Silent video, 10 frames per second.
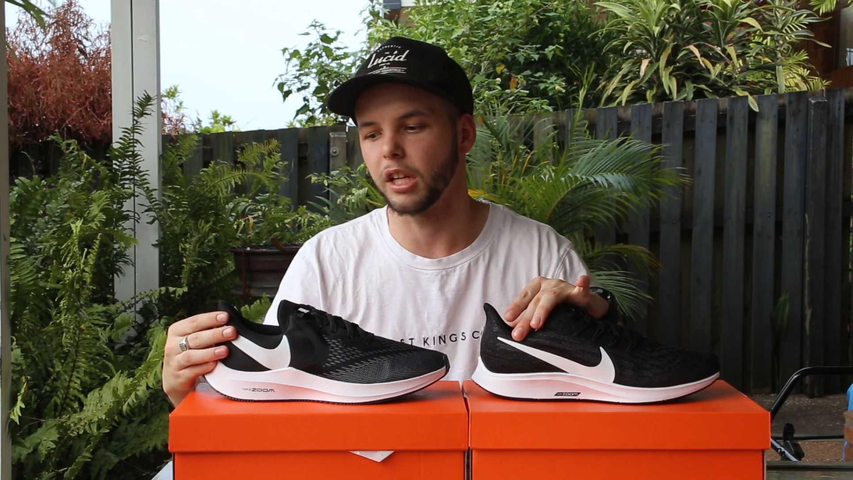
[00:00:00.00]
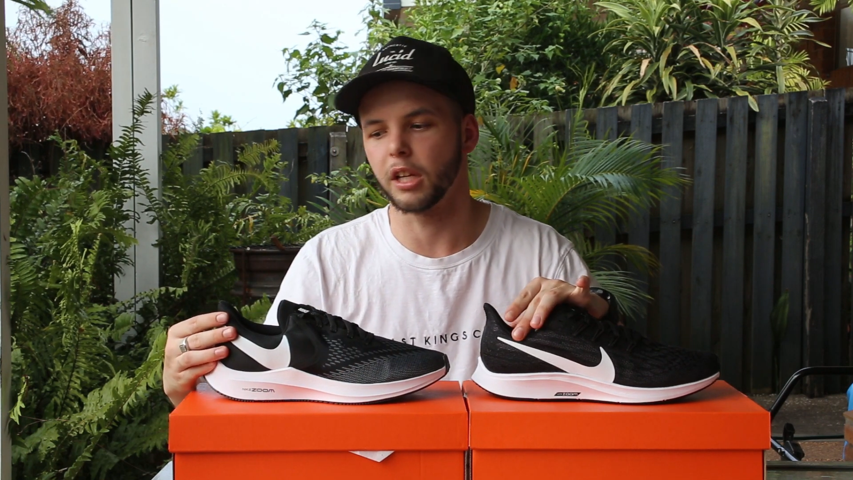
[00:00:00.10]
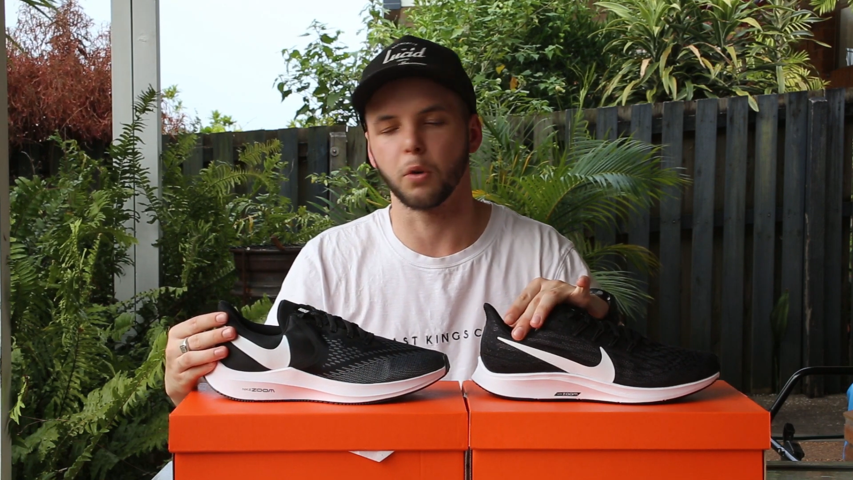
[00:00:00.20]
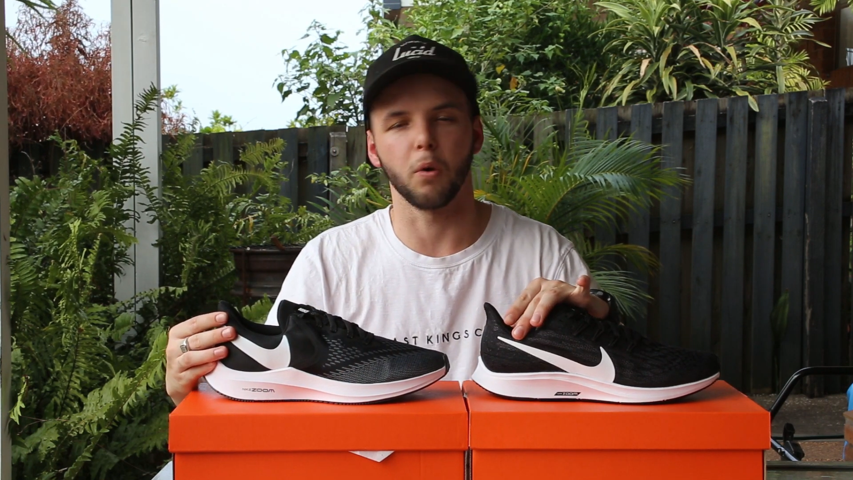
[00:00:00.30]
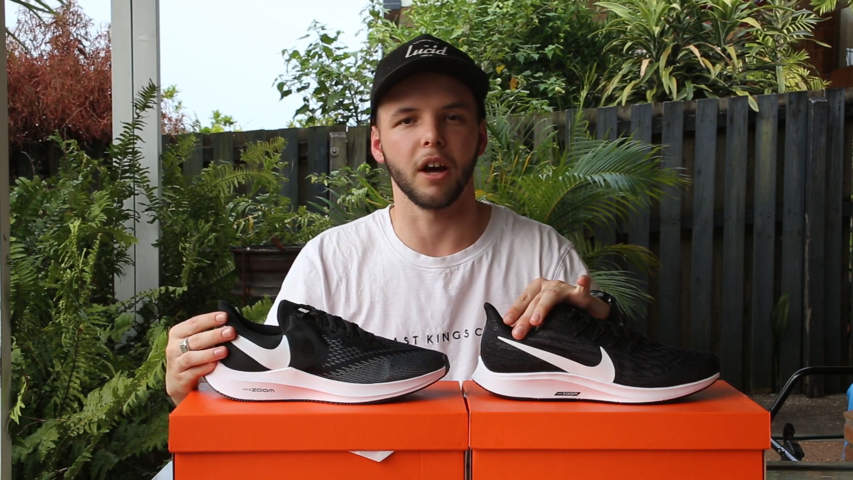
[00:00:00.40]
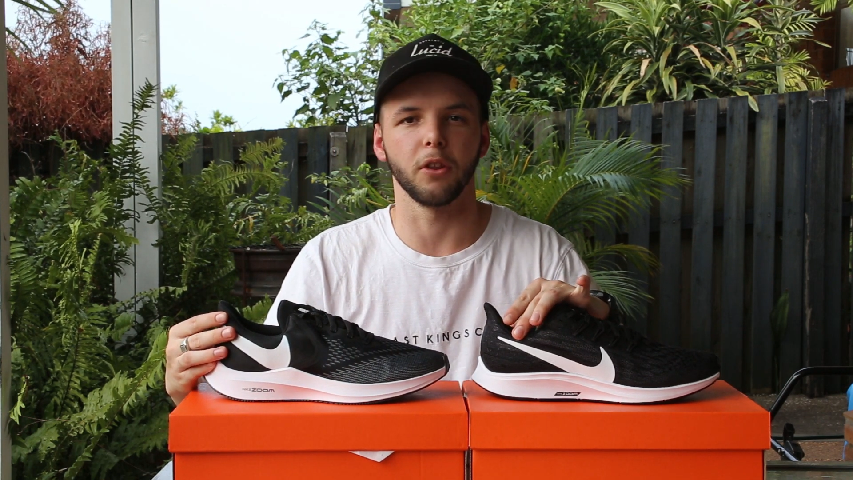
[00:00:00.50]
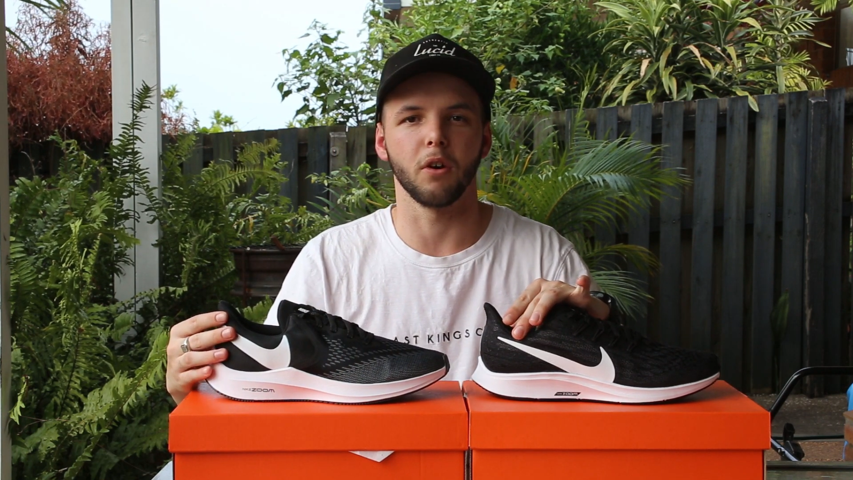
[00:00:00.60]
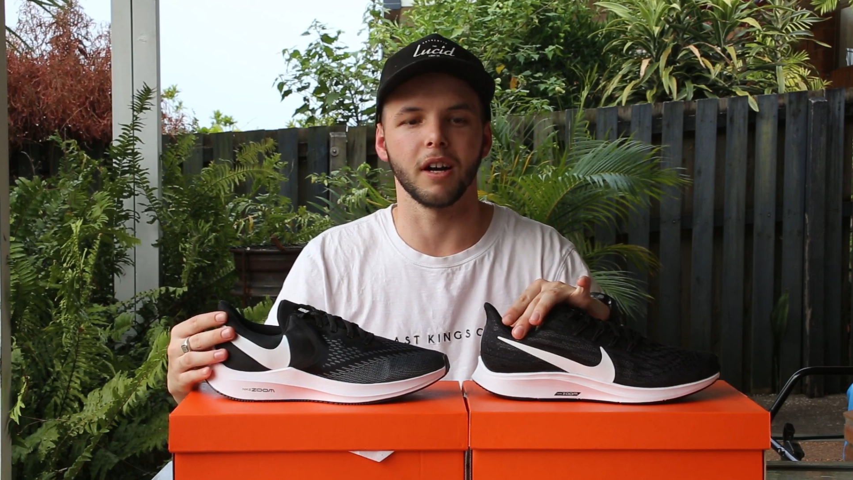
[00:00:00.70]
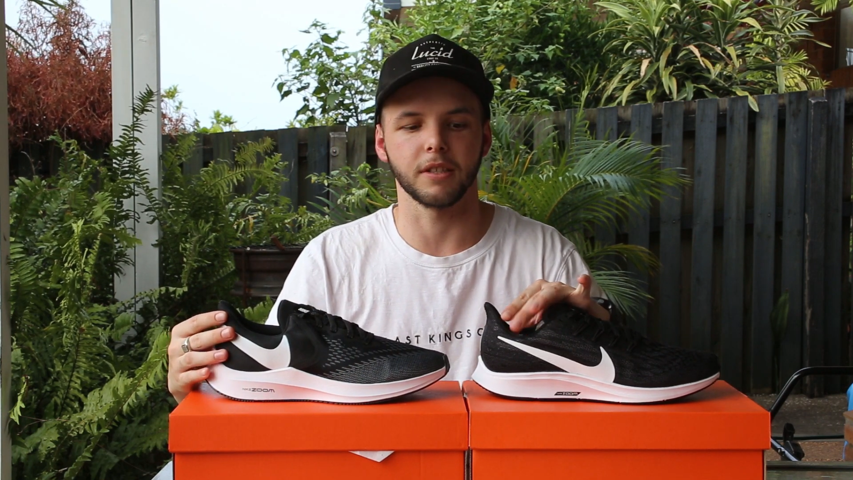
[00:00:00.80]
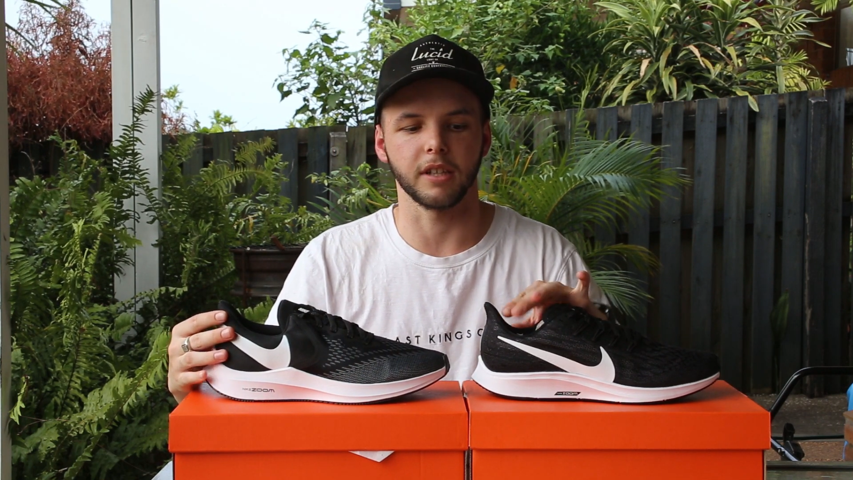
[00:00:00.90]
in quite
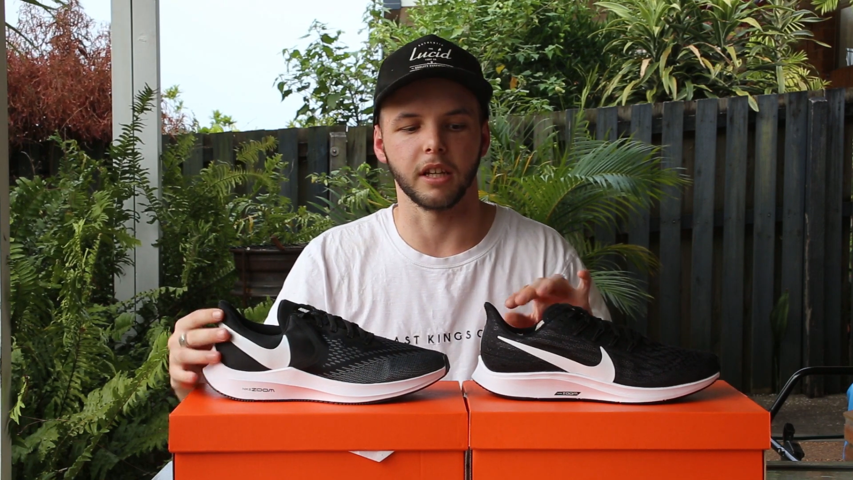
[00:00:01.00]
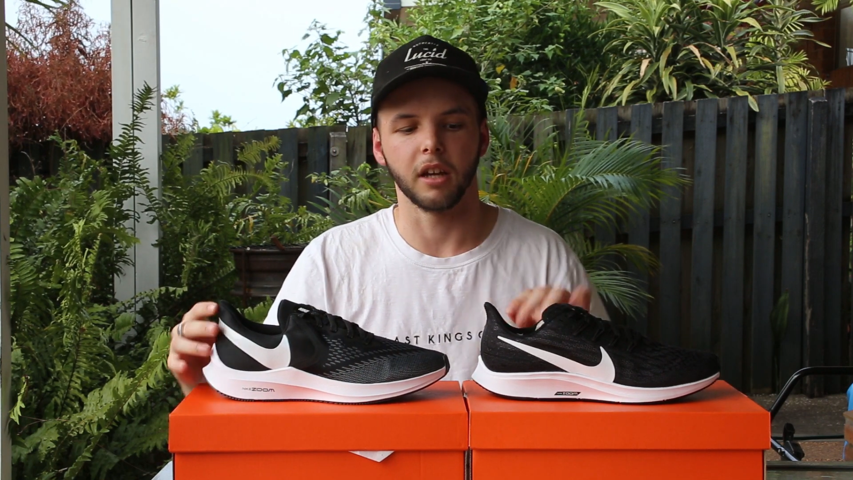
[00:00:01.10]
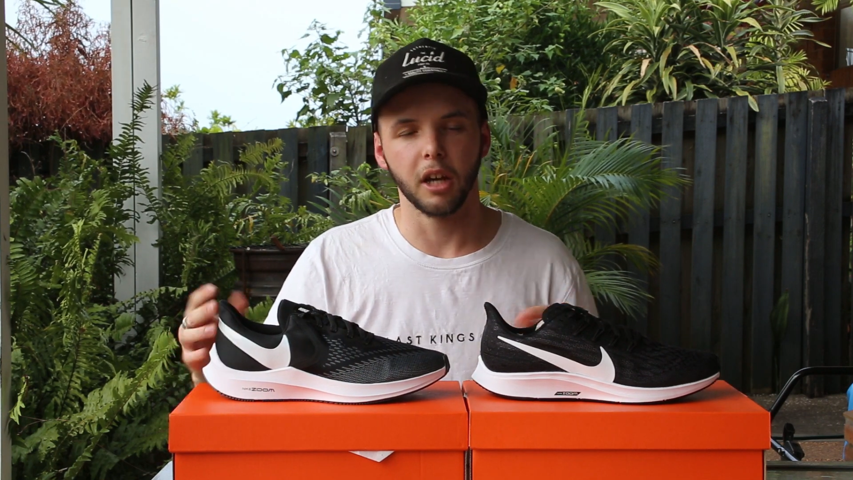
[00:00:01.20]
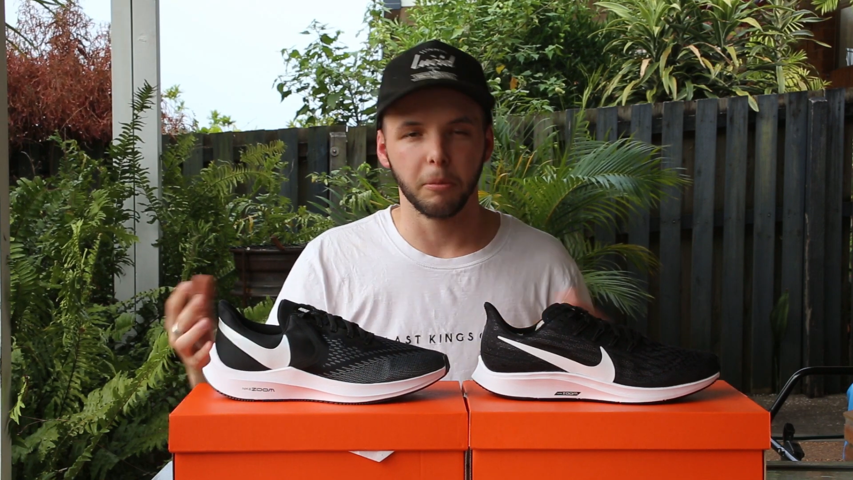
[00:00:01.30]
nicely.